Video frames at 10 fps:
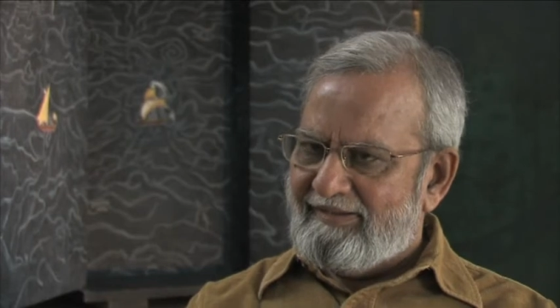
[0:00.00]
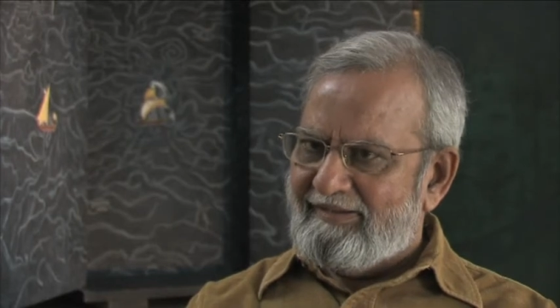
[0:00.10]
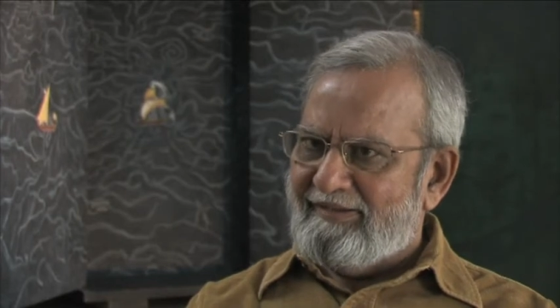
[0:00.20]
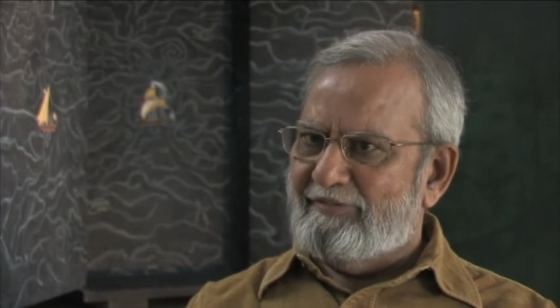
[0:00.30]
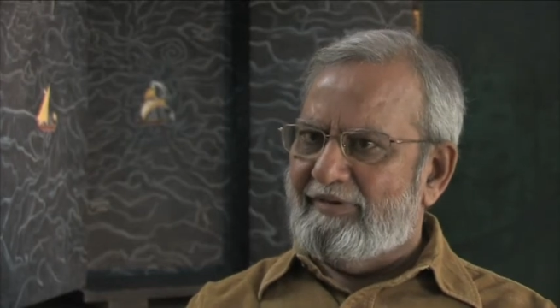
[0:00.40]

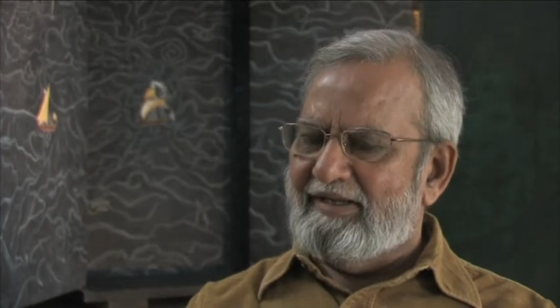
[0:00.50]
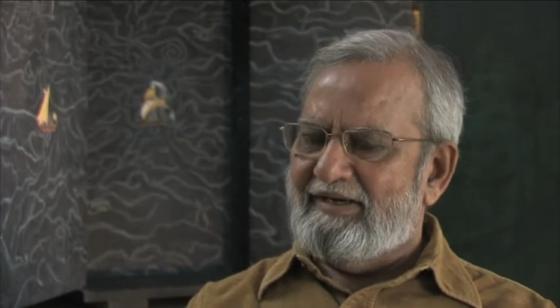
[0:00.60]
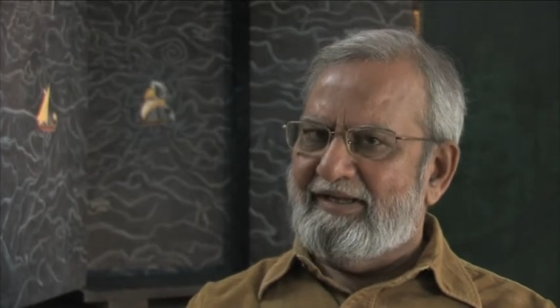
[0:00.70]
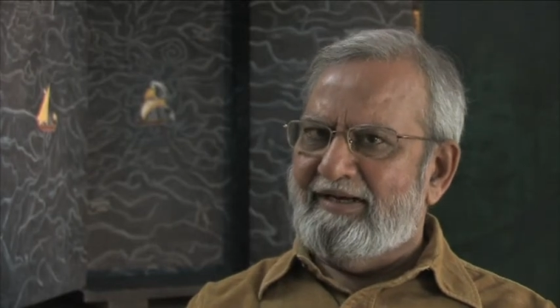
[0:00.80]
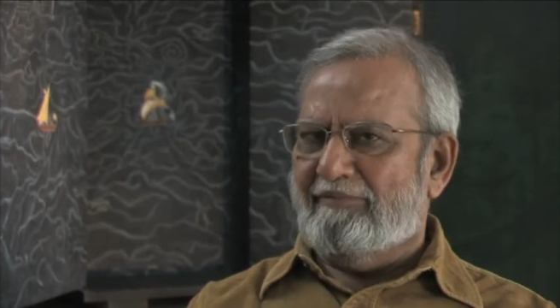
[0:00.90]
where
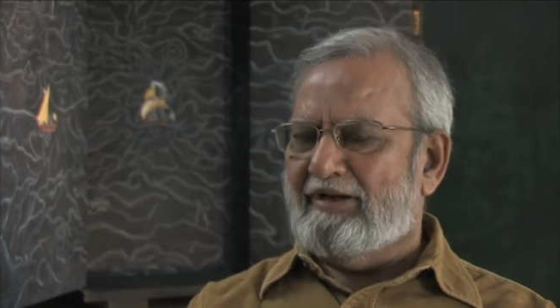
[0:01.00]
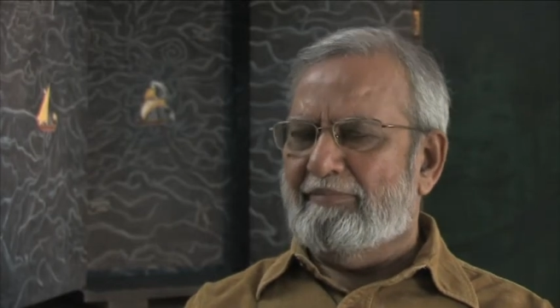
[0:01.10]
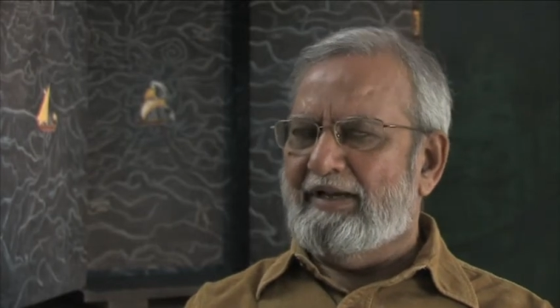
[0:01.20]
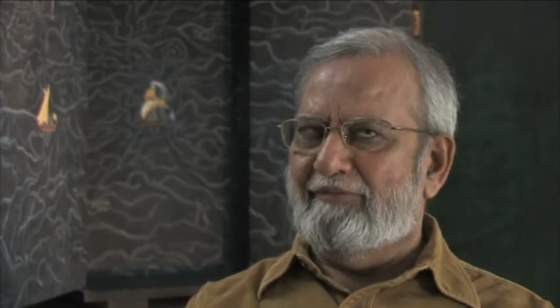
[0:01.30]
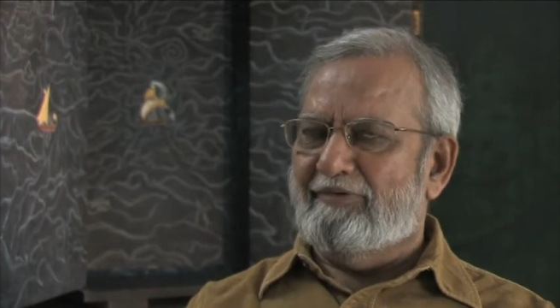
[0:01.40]
and when
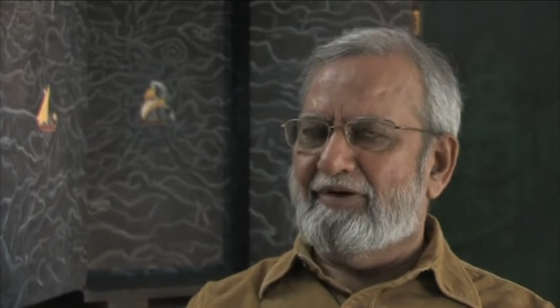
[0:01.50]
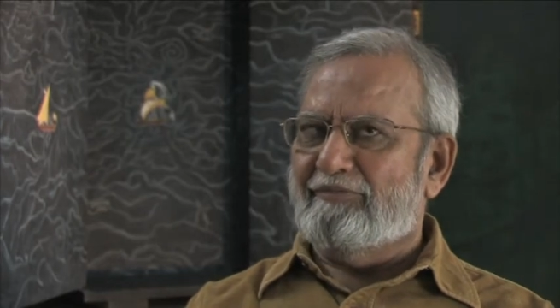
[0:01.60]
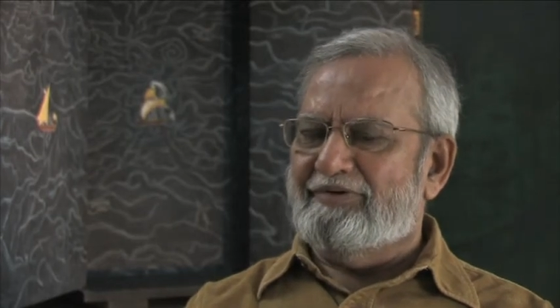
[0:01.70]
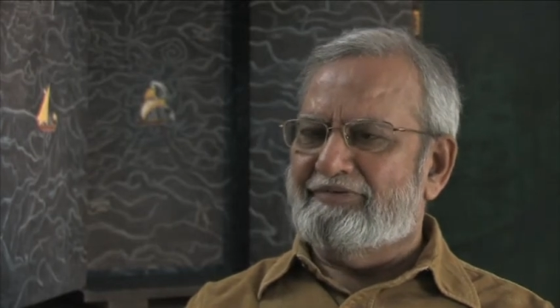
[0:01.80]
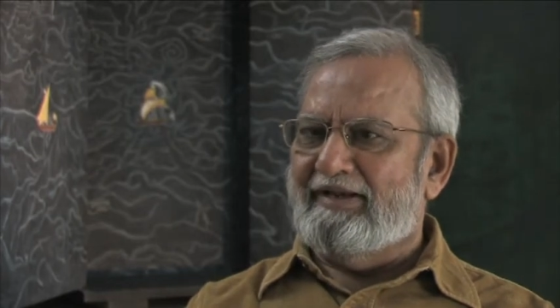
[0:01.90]
my work
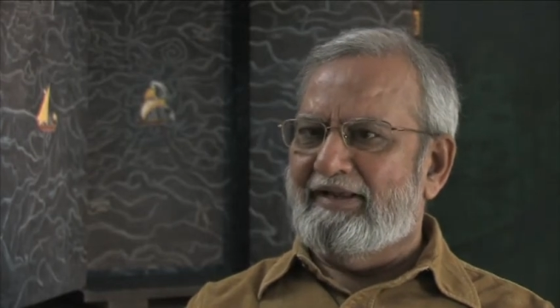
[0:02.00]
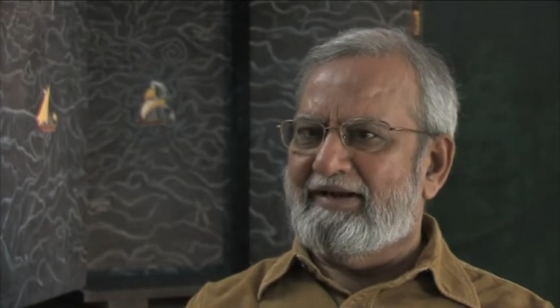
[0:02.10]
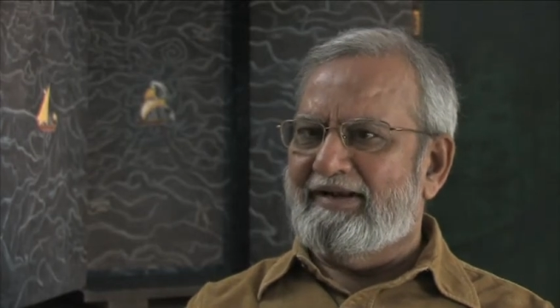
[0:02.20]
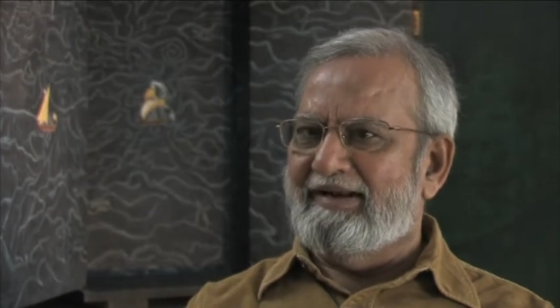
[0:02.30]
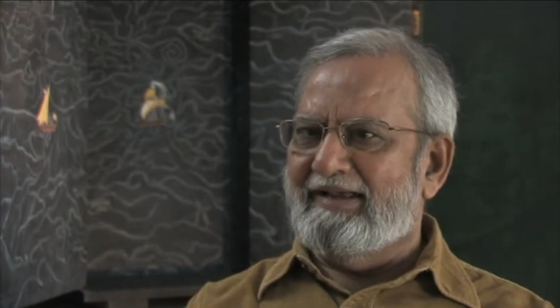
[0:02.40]
was
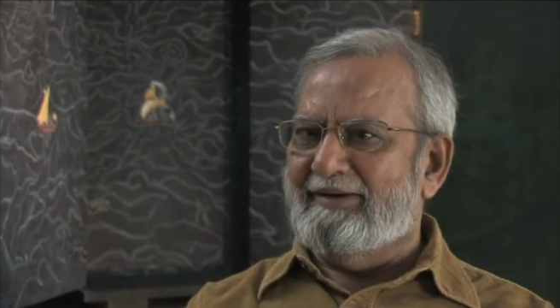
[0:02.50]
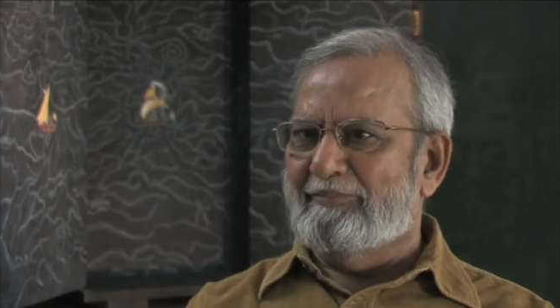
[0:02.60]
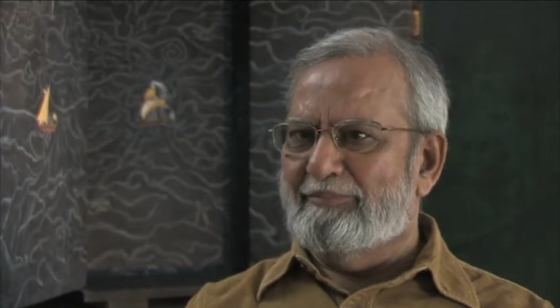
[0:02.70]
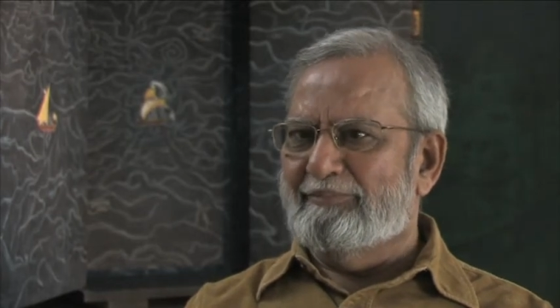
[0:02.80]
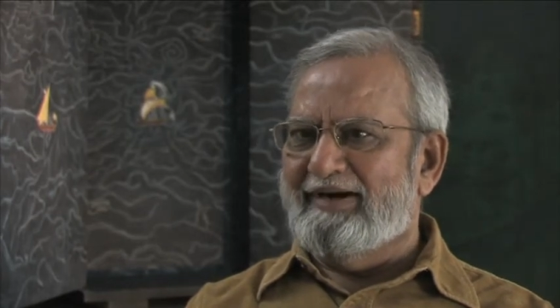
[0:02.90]
selected, I
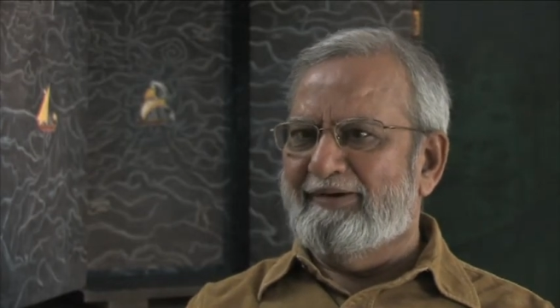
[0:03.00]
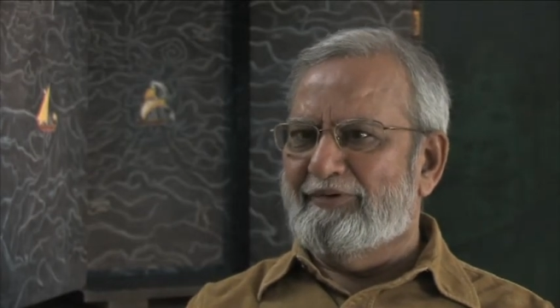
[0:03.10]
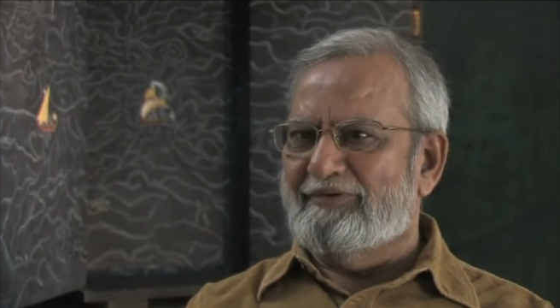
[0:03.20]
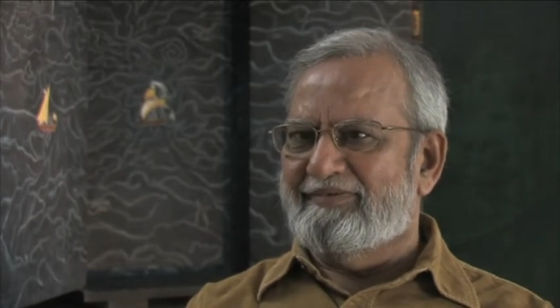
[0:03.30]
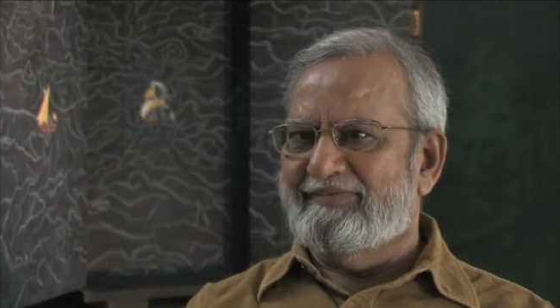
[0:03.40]
remember I
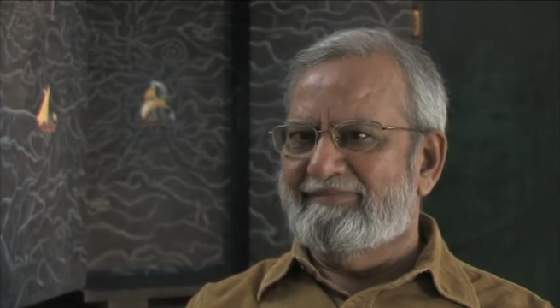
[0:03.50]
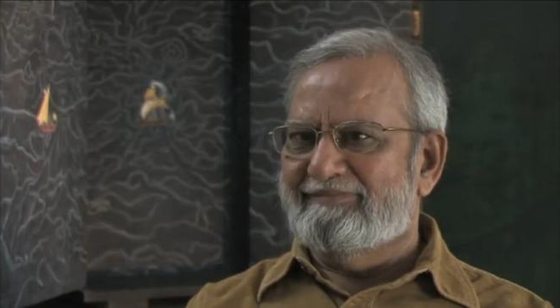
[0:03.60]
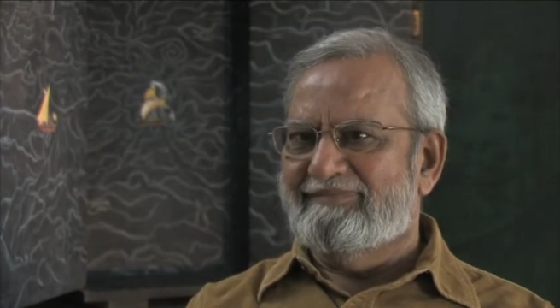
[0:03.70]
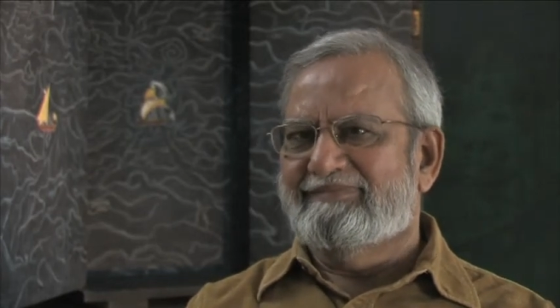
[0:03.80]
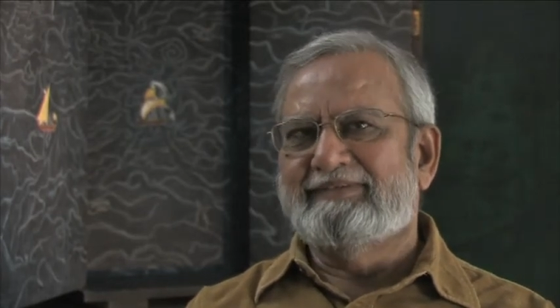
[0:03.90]
was
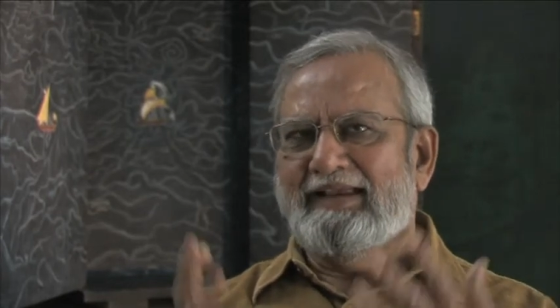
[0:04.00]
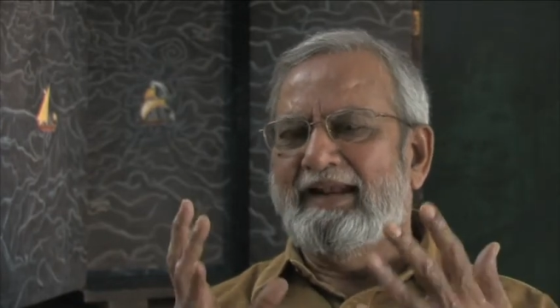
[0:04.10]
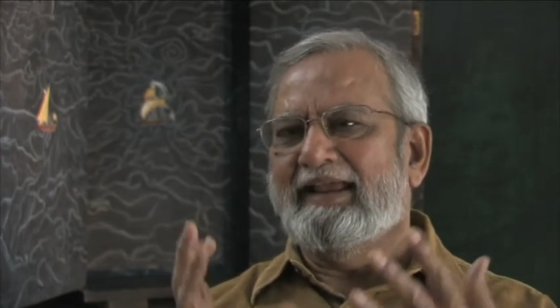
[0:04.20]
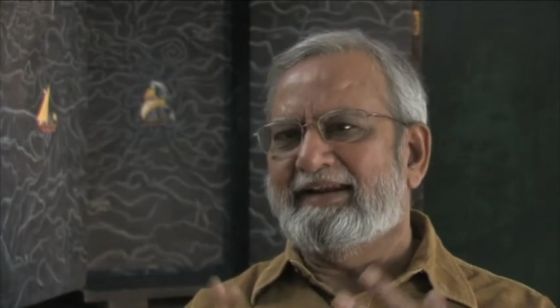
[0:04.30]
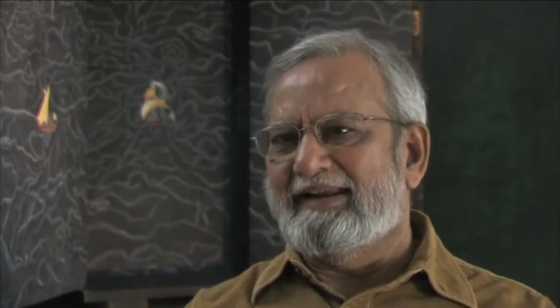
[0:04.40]

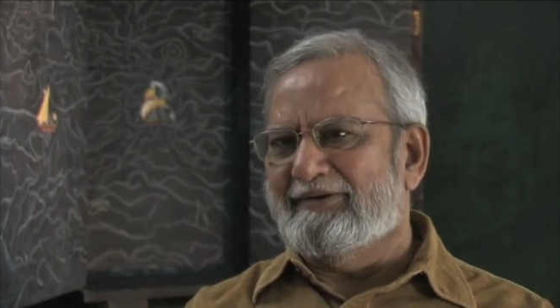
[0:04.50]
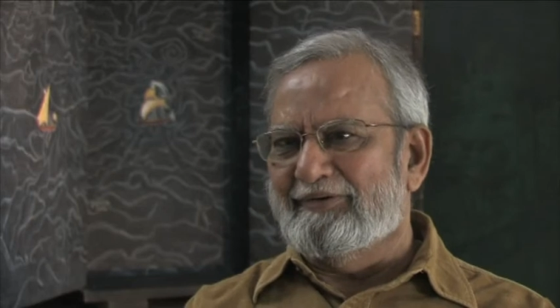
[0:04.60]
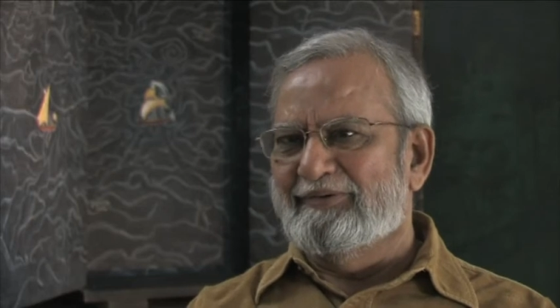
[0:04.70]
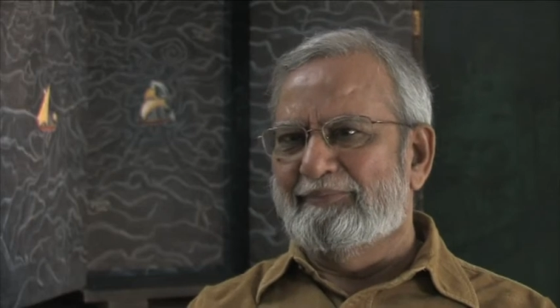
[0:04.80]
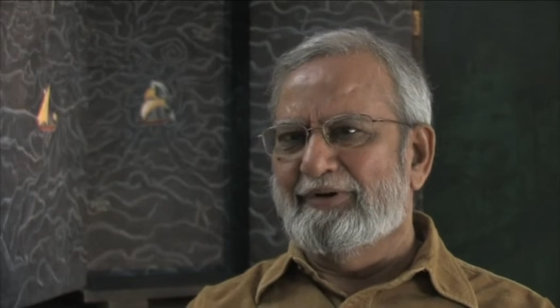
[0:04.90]
elated, you
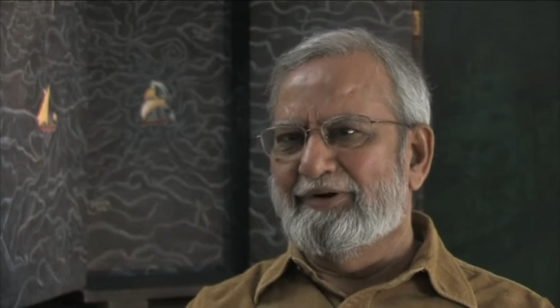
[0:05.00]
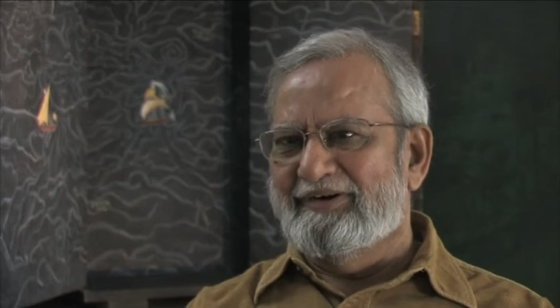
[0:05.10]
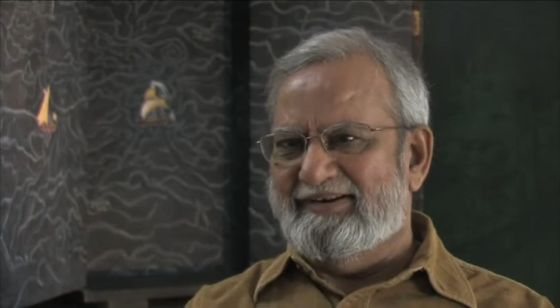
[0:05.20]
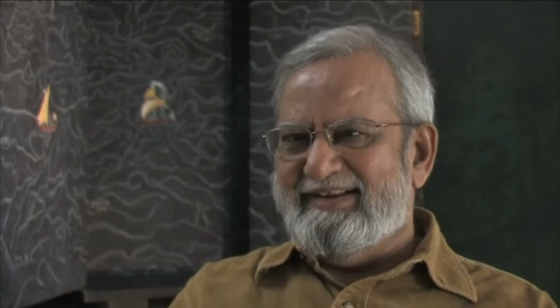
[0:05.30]
know, beyond